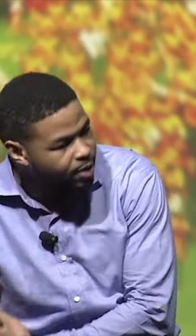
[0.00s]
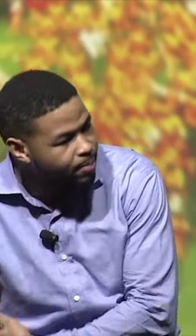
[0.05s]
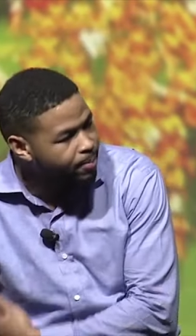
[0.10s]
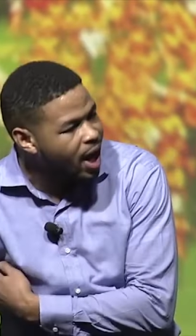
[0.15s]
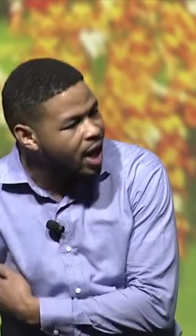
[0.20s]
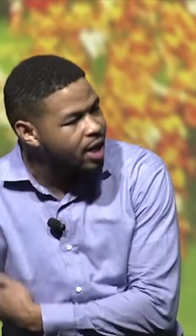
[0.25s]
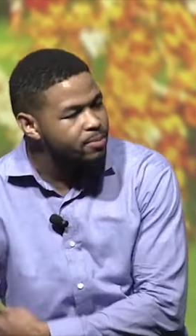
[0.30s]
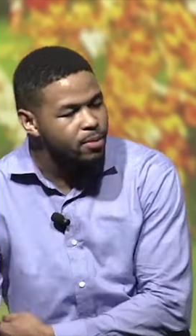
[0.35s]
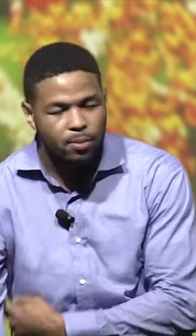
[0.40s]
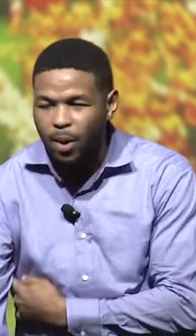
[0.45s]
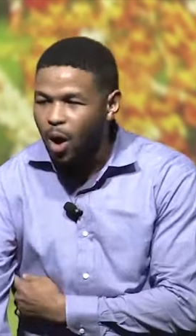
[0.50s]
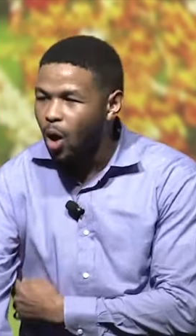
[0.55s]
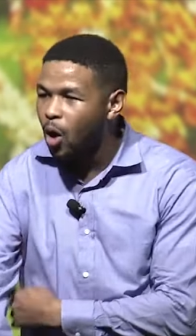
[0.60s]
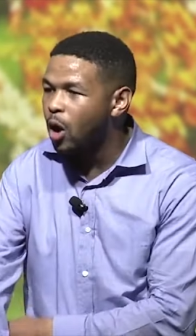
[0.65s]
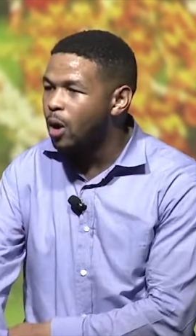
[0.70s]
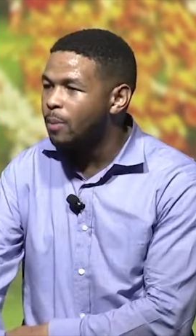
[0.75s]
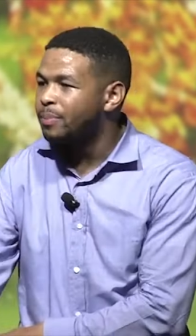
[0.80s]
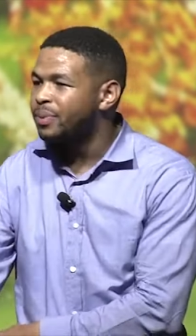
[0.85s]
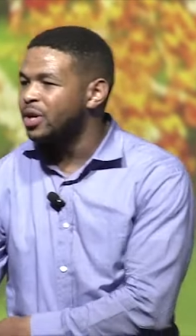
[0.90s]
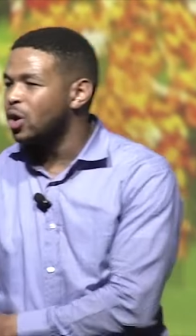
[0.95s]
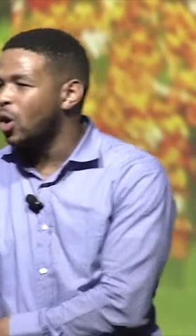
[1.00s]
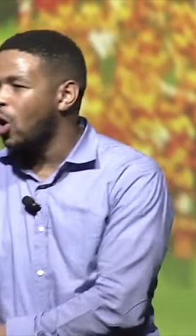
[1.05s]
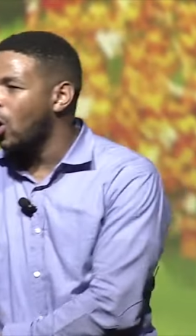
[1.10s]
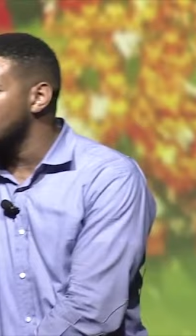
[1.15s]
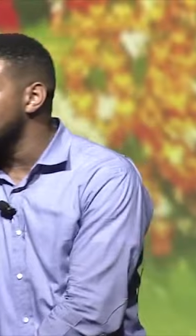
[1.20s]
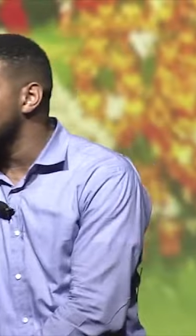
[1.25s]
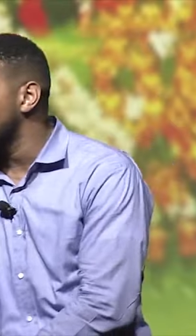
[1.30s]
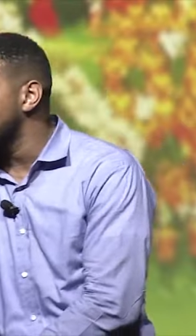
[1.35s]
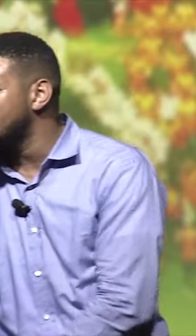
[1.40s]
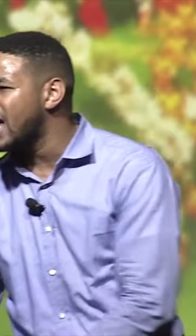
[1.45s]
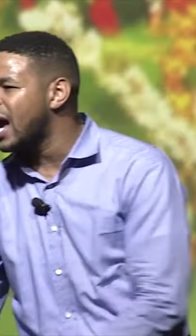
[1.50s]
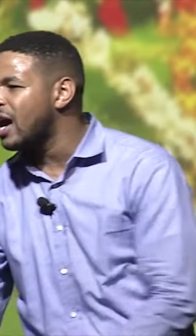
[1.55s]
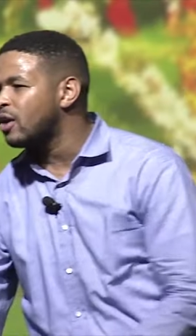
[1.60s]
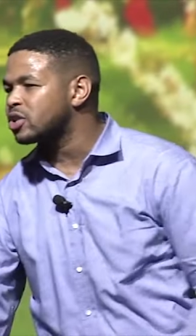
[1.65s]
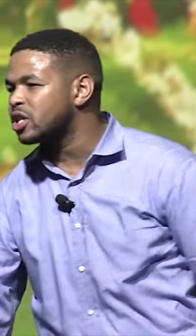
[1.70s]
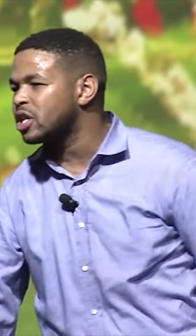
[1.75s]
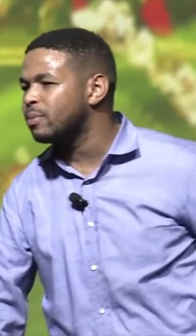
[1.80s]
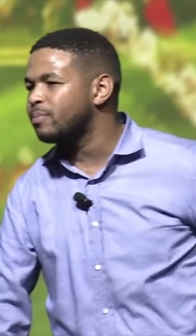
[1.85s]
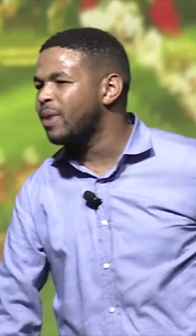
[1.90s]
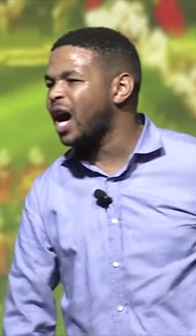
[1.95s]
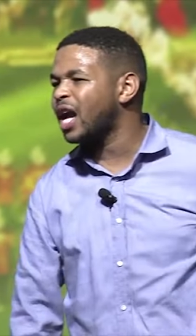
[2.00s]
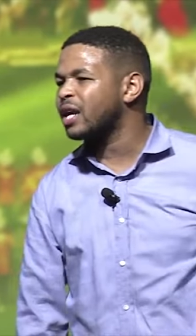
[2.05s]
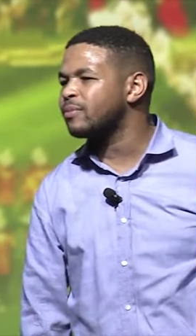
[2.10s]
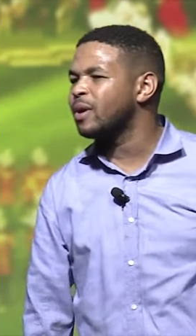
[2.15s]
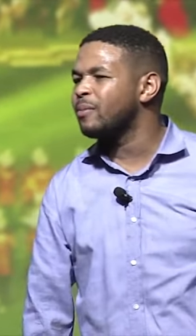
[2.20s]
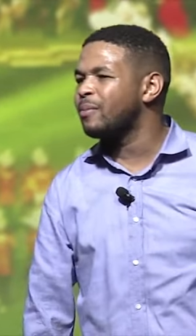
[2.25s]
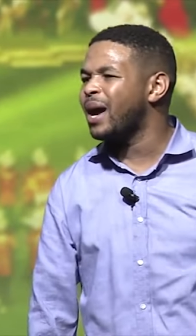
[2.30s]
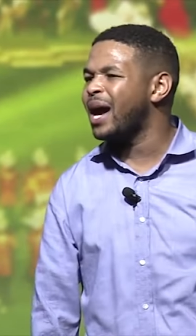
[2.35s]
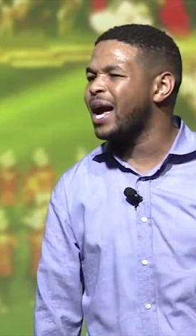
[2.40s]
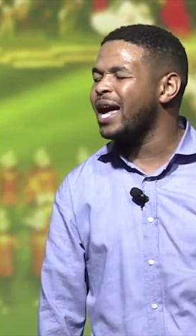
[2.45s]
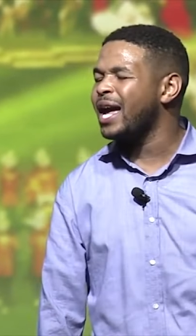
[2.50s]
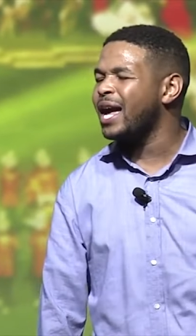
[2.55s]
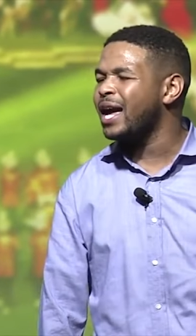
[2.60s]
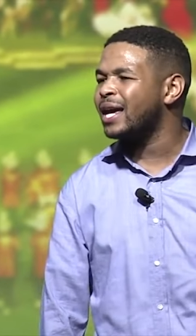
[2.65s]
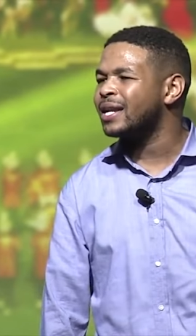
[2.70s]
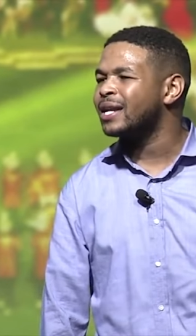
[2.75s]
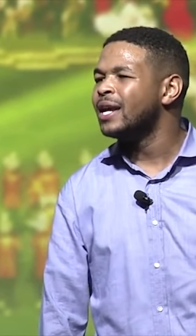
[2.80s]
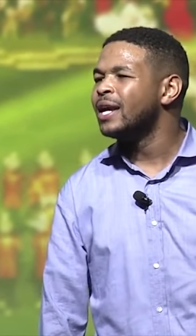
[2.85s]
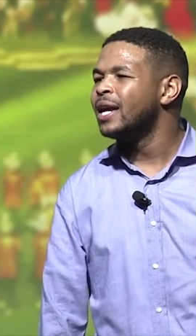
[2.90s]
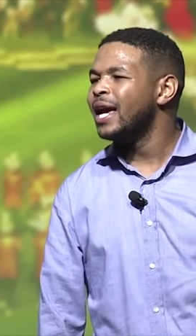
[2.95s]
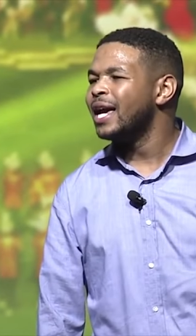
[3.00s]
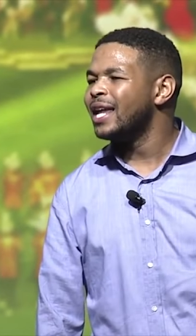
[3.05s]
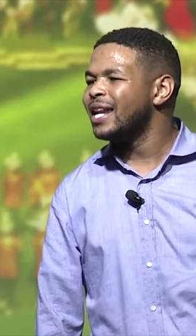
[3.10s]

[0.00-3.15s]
me from the bottom of my armpit all the way down to the bottom of my hand.